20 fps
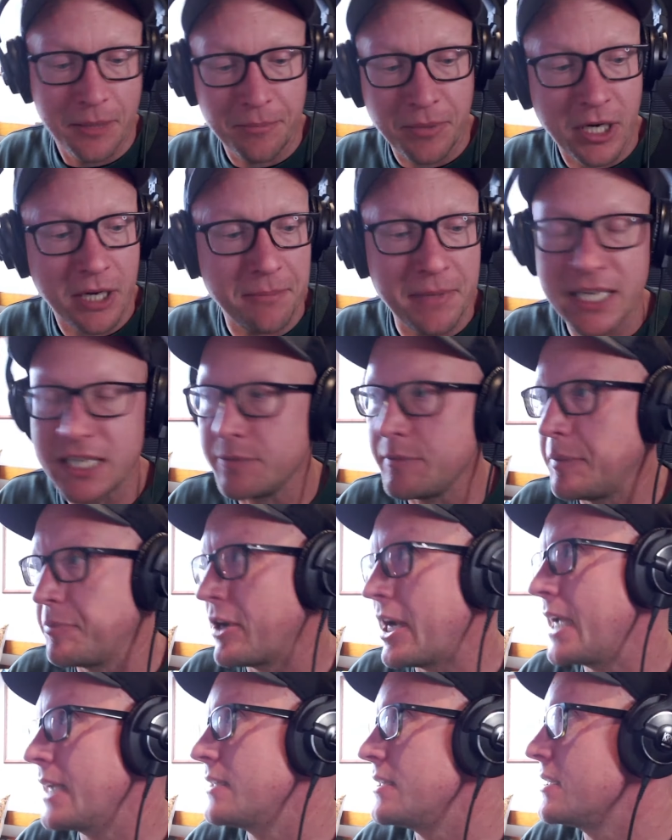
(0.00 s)
but it makes me
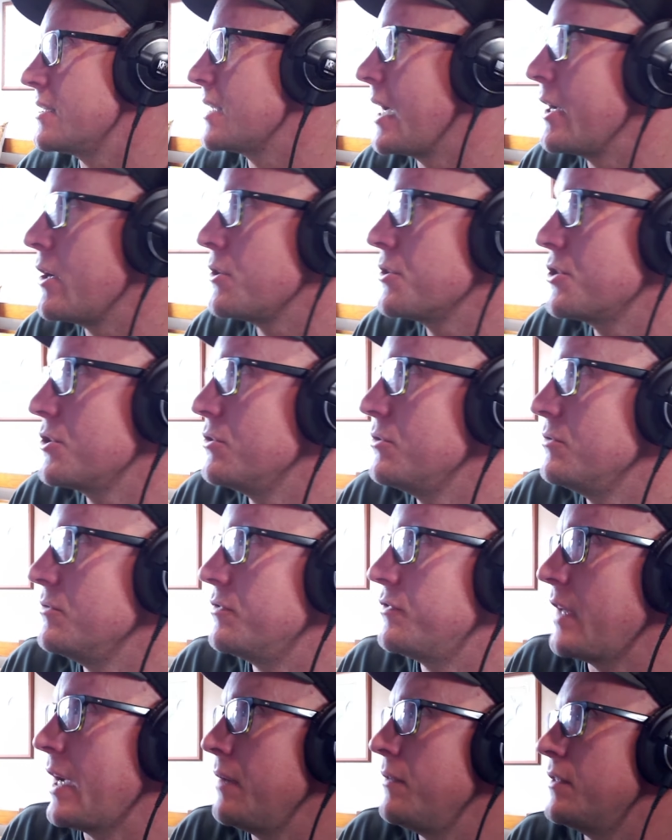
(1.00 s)
practice. I also
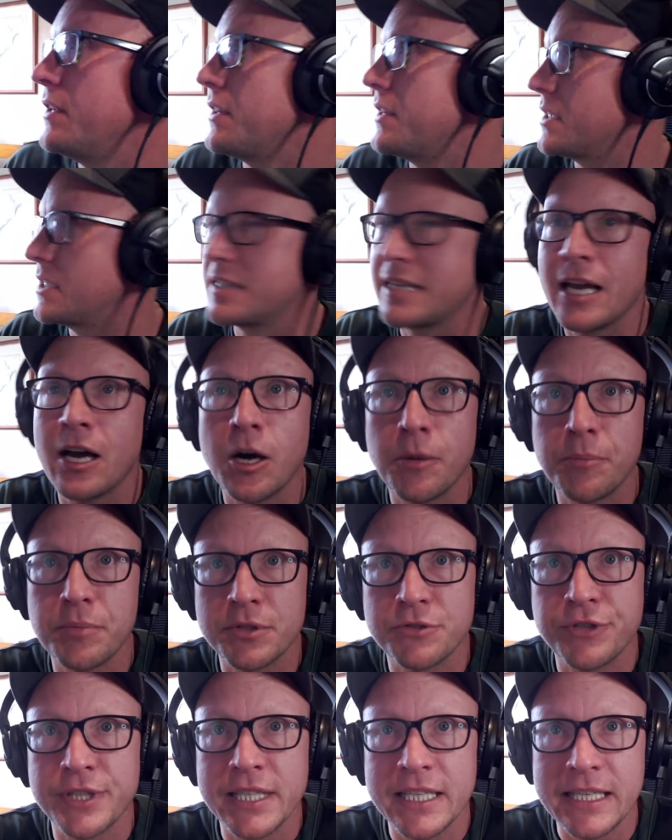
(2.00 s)
found that the setup
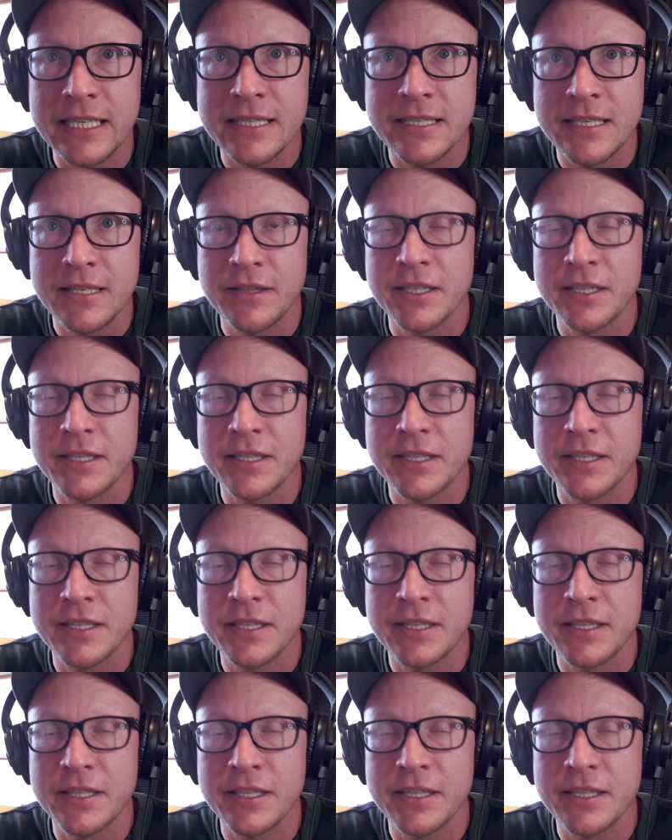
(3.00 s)
was really easy.